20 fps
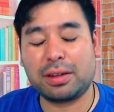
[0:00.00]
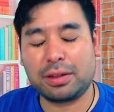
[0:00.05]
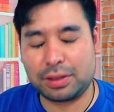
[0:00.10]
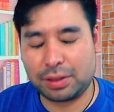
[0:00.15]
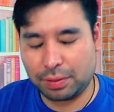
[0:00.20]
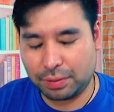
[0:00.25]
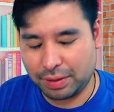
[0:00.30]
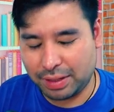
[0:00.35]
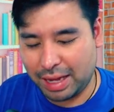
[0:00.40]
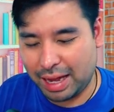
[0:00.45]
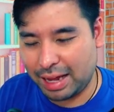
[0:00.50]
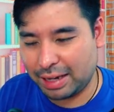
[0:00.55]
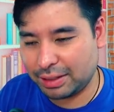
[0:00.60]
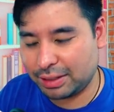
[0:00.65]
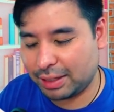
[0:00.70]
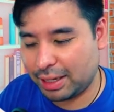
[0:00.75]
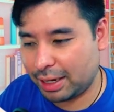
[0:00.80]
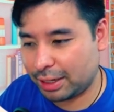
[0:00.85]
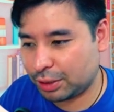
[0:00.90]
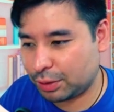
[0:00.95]
So
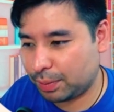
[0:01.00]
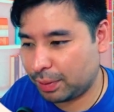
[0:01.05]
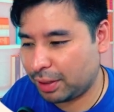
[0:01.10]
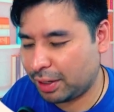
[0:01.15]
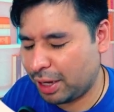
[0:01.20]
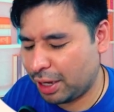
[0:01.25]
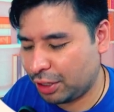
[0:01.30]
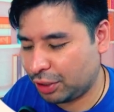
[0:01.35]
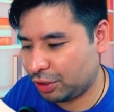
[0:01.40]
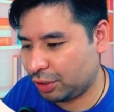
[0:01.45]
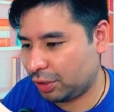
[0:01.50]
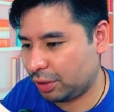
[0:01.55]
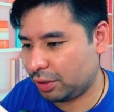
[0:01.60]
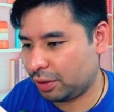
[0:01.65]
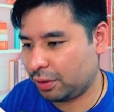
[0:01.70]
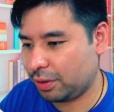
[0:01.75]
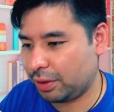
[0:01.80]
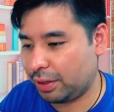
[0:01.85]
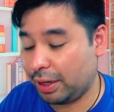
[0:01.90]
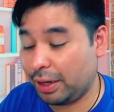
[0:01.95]
that's the explanation,
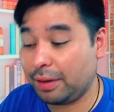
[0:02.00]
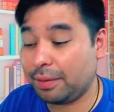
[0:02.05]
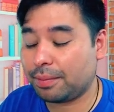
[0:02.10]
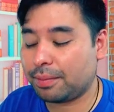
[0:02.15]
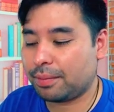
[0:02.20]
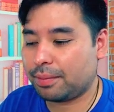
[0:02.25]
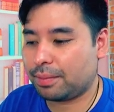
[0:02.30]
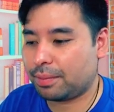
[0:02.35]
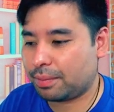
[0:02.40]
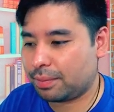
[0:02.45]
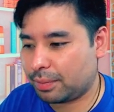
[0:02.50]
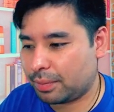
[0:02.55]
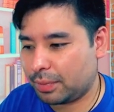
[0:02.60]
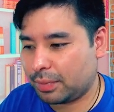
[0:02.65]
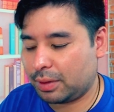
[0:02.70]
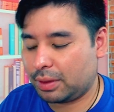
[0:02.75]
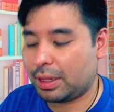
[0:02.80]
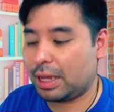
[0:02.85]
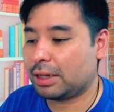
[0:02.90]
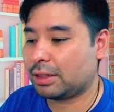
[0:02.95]
okay?
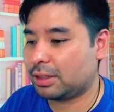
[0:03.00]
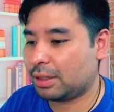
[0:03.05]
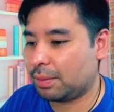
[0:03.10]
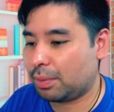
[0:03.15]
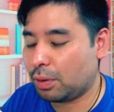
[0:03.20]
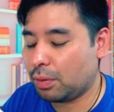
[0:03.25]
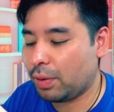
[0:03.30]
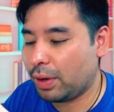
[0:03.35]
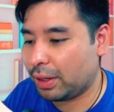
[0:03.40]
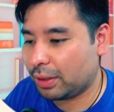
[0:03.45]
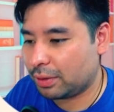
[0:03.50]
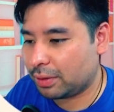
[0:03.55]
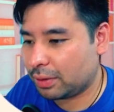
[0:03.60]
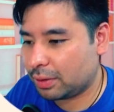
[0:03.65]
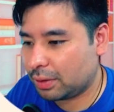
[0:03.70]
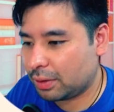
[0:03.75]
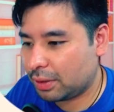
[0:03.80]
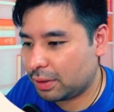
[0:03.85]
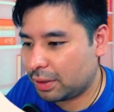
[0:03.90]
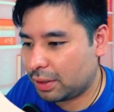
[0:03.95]
That's number one.
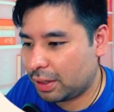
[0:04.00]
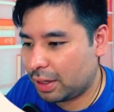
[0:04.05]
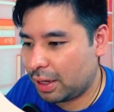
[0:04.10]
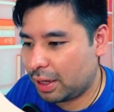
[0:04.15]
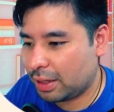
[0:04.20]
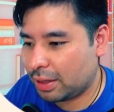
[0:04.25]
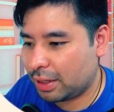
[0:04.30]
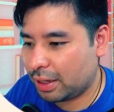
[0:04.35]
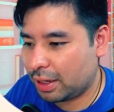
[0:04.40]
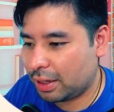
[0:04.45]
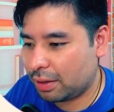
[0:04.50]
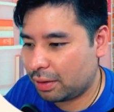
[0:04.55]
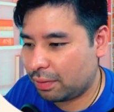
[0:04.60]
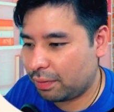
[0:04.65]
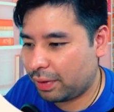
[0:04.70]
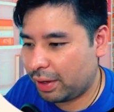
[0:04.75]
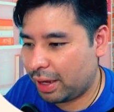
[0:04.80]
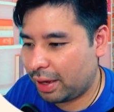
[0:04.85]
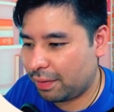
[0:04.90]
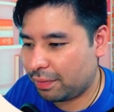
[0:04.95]
And then
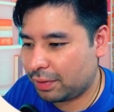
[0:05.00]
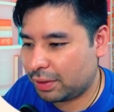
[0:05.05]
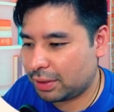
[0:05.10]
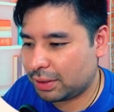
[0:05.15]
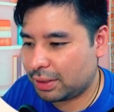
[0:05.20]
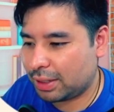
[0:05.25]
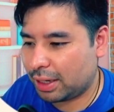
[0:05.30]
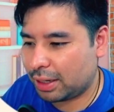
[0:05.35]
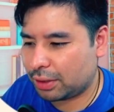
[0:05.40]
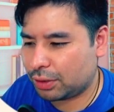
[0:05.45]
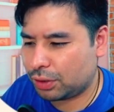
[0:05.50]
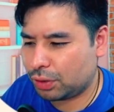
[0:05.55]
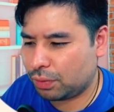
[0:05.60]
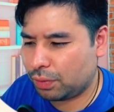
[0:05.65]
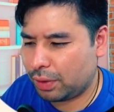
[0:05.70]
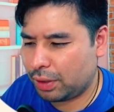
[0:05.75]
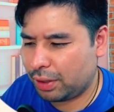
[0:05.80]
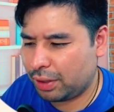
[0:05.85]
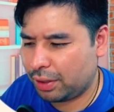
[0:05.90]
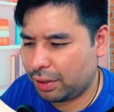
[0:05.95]
we have this next
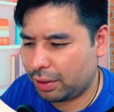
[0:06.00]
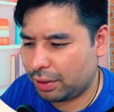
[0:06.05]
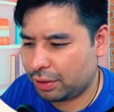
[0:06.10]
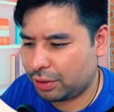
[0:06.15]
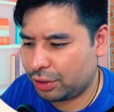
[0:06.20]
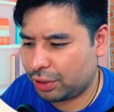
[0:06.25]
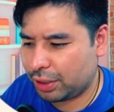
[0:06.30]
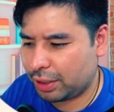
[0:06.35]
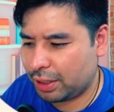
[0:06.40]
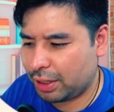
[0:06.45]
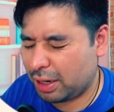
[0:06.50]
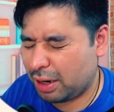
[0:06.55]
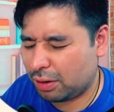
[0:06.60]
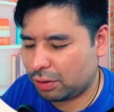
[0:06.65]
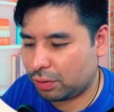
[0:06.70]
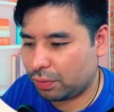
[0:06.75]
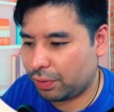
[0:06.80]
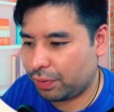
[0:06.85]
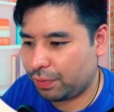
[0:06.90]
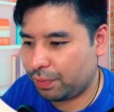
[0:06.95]
one here. Check it
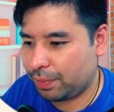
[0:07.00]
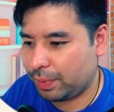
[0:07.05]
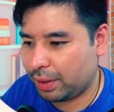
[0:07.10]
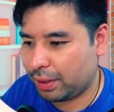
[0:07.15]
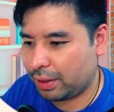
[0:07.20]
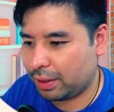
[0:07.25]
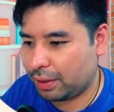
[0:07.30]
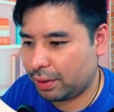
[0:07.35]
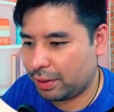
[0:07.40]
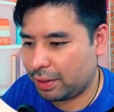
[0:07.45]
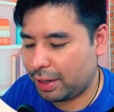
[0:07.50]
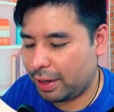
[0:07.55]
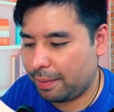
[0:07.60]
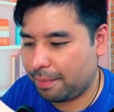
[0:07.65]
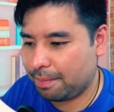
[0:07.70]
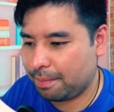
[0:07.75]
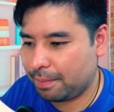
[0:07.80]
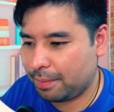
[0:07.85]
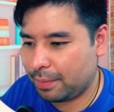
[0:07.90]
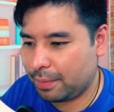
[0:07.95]
out with me,
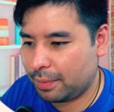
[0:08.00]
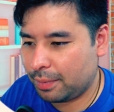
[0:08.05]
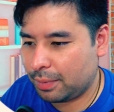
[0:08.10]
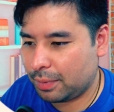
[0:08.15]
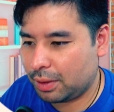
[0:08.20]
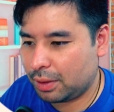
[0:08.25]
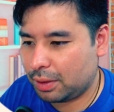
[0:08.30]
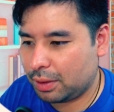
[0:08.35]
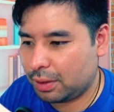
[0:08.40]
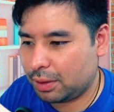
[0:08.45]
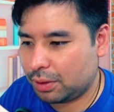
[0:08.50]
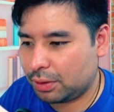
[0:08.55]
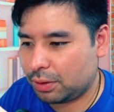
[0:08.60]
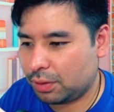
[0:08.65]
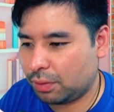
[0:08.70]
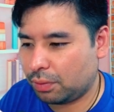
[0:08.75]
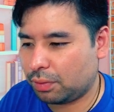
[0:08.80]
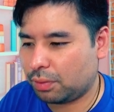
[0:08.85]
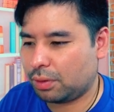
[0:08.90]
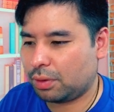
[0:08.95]

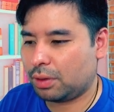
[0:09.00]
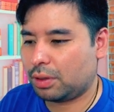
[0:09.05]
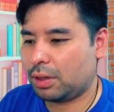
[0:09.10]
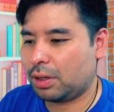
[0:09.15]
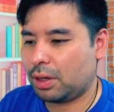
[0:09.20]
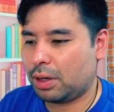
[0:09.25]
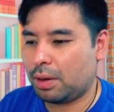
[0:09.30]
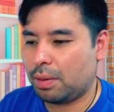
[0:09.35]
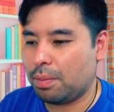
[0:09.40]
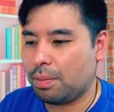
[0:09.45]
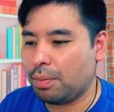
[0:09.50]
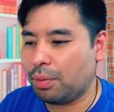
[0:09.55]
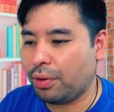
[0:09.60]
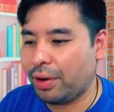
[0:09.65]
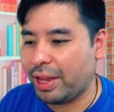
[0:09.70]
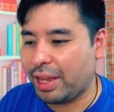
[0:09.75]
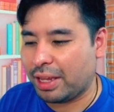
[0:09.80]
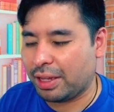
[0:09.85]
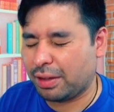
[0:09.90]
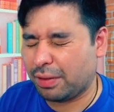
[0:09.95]
So,
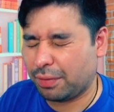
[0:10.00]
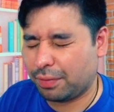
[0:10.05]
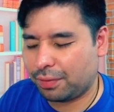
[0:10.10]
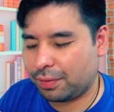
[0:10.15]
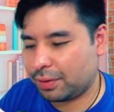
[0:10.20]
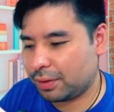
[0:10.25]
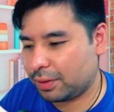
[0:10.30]
breathe.